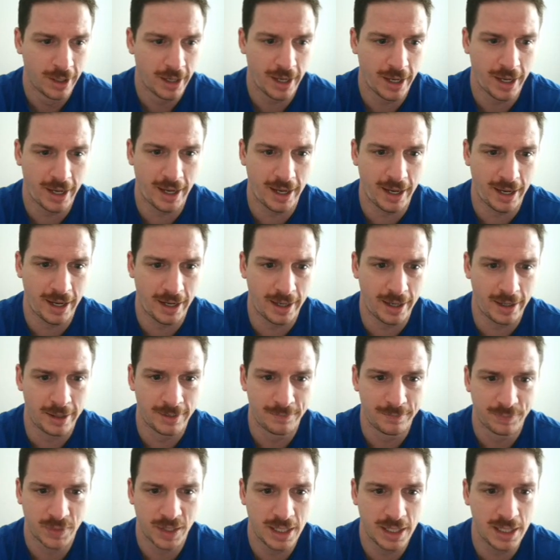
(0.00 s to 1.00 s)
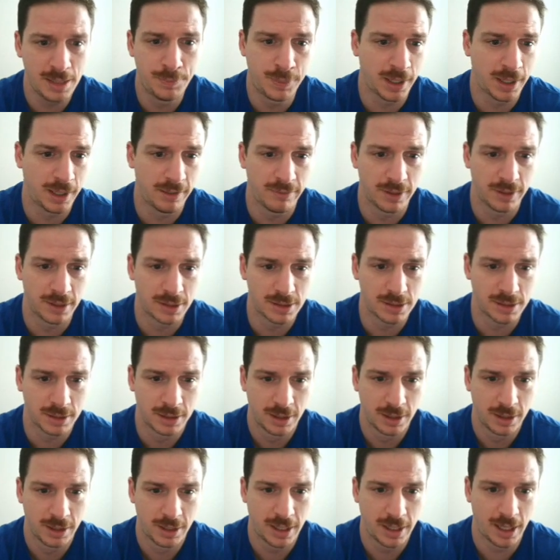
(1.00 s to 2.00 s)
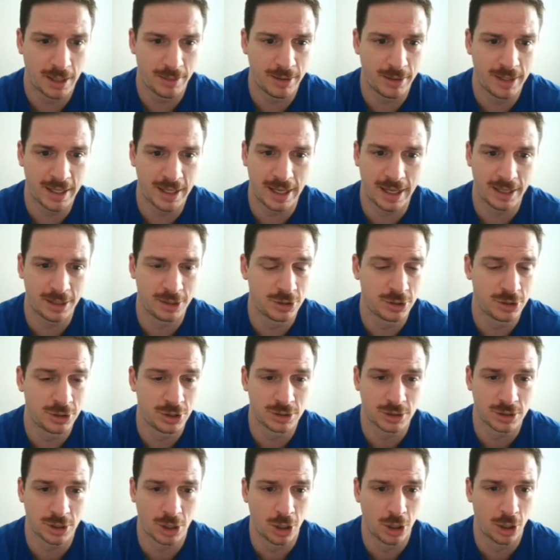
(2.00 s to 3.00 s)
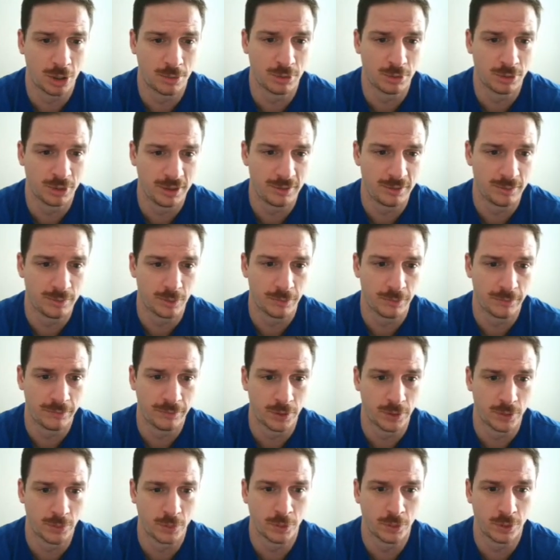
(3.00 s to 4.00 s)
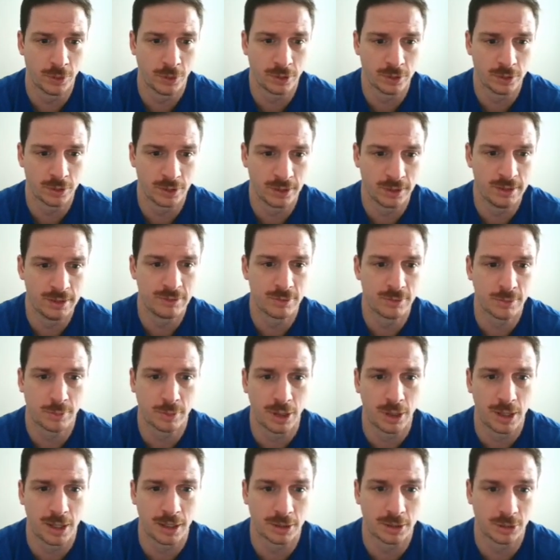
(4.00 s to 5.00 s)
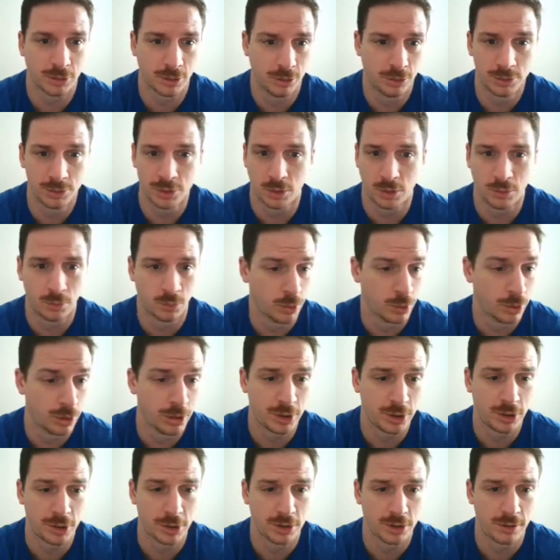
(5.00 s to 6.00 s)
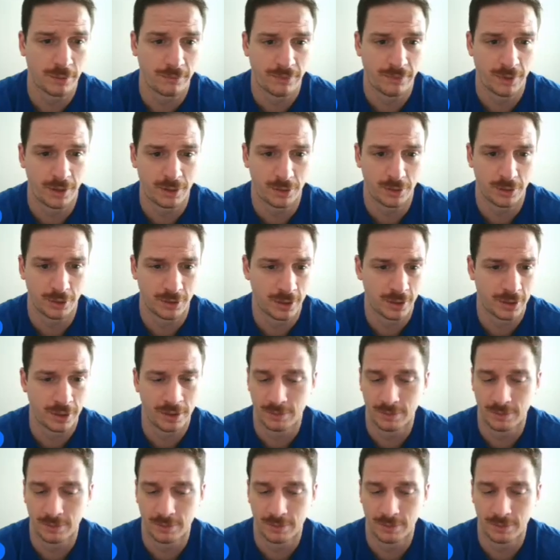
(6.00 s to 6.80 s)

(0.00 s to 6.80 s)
and he pivots. I mean, that is just unbelievable footwork. Leaves Proctor, who's a really good defender, and